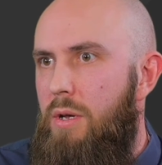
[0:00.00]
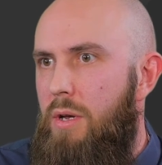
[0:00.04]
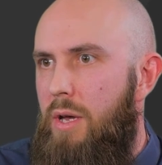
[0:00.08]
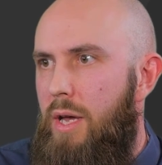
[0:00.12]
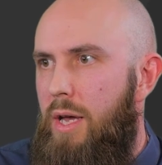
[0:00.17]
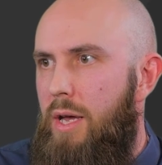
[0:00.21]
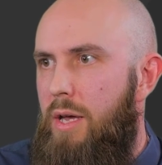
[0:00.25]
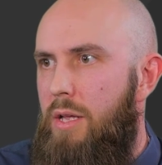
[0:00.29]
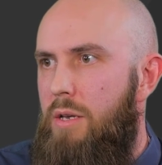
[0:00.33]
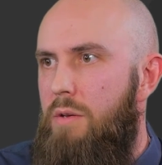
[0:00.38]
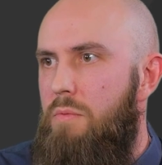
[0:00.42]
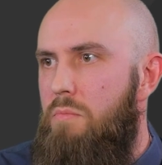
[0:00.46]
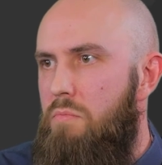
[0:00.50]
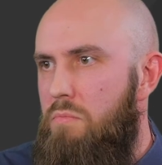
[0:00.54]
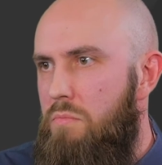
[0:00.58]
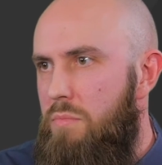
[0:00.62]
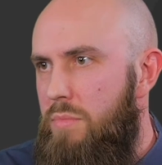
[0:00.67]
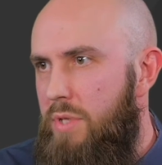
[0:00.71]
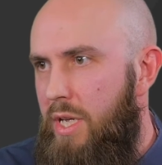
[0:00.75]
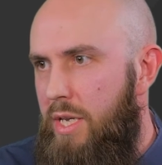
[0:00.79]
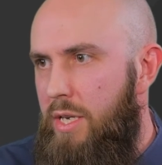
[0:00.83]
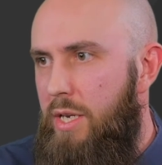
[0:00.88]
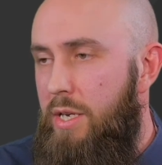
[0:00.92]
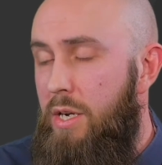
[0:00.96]
And
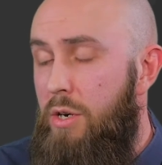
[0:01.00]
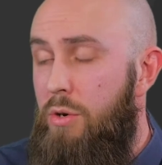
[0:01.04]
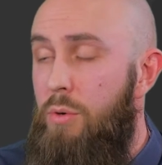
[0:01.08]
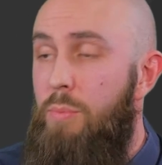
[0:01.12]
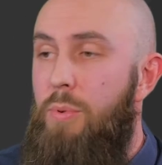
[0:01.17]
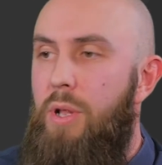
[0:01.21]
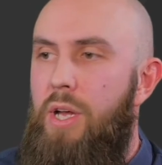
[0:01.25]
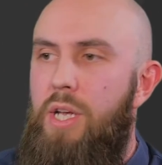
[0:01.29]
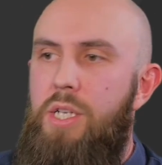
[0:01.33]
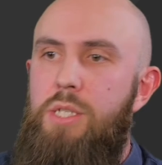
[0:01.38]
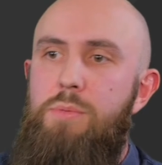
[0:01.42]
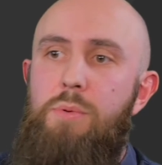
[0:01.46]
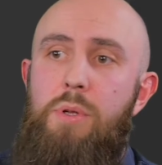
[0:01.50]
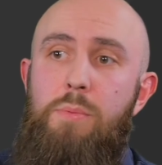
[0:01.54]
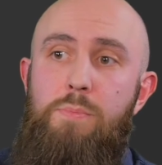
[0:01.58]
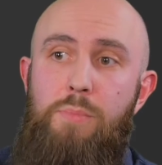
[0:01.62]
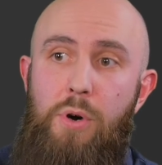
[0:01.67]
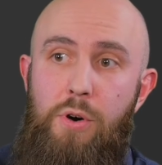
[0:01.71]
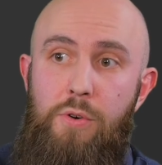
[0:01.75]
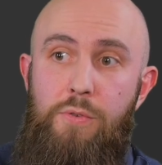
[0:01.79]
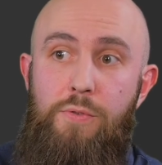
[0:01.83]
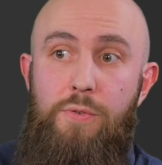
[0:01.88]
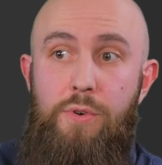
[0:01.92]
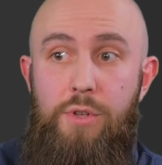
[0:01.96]
they need a replacement
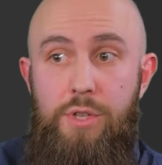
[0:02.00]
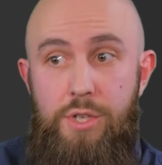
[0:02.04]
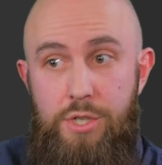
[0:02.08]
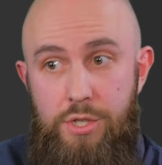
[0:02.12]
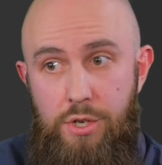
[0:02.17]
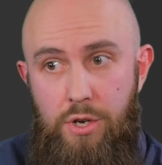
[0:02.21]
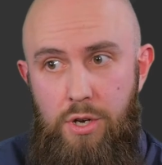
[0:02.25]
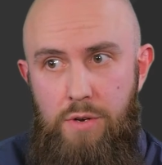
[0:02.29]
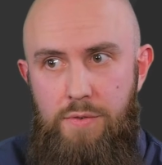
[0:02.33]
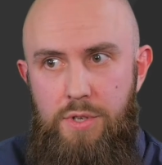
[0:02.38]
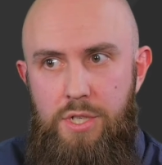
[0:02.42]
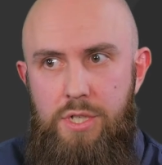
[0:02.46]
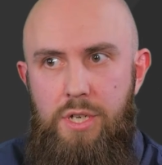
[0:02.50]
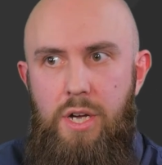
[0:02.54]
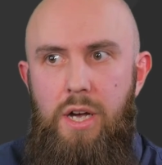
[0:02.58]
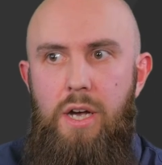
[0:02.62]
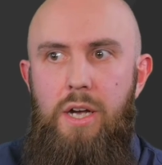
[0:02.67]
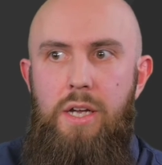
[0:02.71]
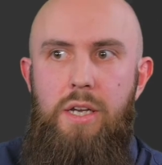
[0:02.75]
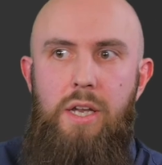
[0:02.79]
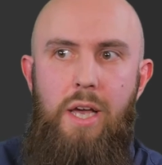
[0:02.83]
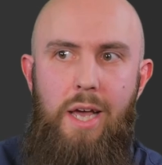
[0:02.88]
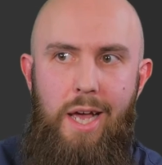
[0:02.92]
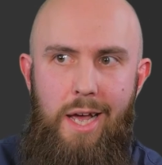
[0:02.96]
both for the server
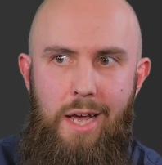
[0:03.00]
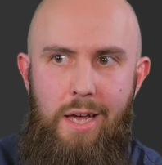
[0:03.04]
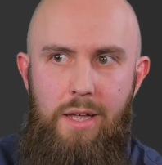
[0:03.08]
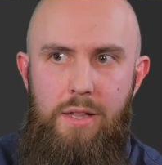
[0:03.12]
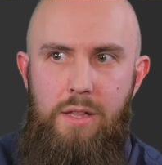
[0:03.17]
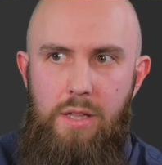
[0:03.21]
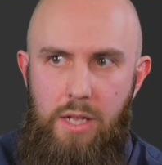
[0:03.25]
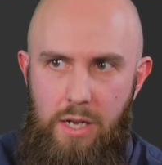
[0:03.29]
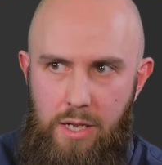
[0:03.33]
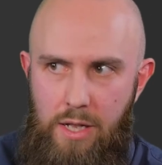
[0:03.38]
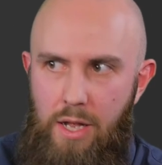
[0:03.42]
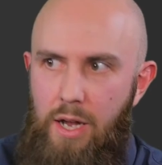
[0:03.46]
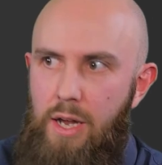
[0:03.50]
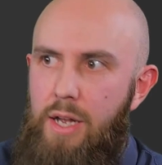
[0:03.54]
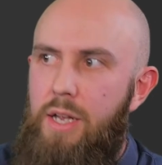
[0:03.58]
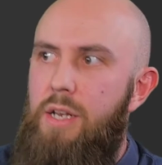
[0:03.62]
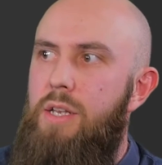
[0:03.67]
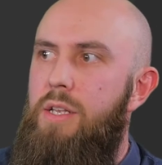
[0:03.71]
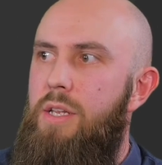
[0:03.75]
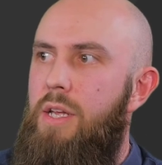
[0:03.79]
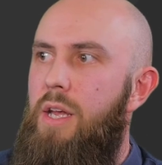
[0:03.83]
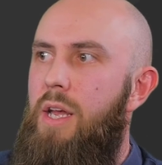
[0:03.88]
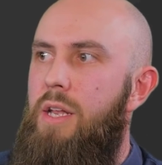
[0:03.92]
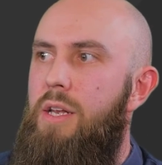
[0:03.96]
side and the
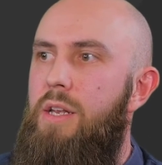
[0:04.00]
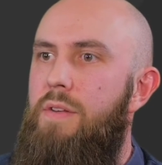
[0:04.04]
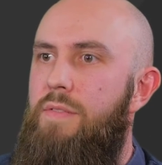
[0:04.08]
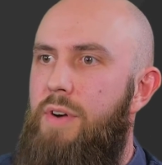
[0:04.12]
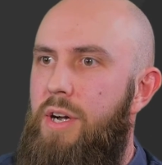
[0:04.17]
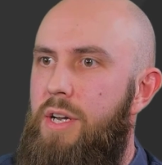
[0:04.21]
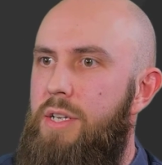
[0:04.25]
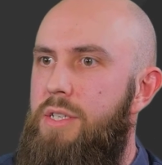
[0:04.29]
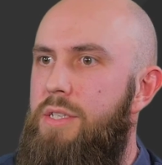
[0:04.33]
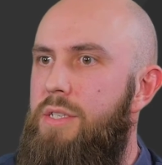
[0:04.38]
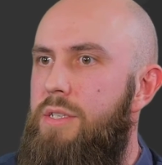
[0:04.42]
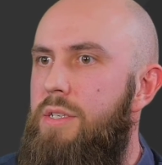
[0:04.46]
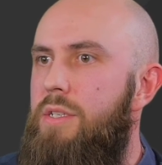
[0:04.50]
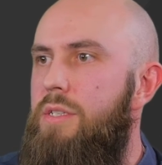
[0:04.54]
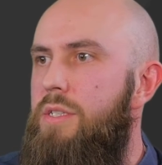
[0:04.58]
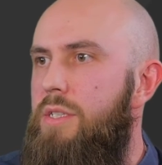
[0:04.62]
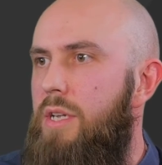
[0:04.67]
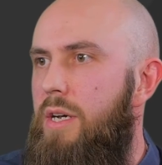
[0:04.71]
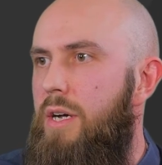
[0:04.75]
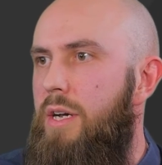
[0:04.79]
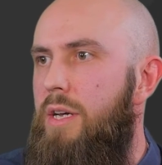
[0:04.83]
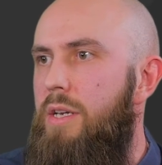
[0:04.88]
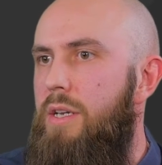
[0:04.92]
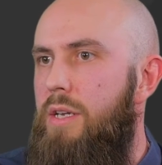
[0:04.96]
client and device
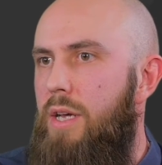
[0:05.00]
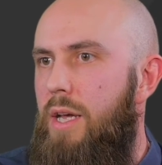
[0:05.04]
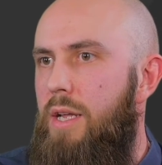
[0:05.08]
side.